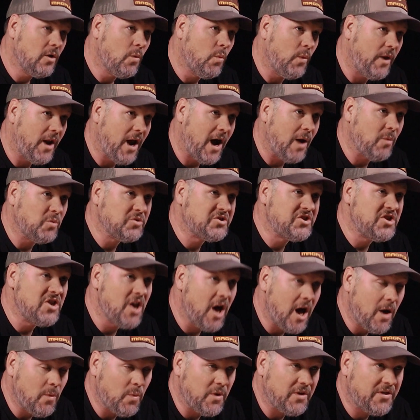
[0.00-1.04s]
When I was
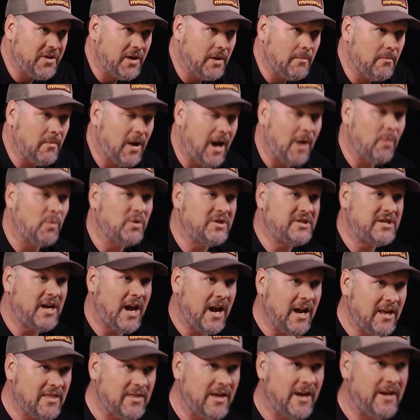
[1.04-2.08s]
not with him, I would
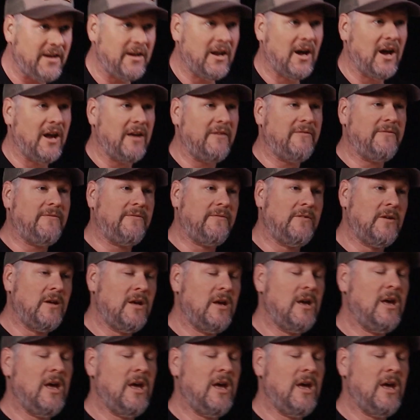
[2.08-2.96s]
take that knife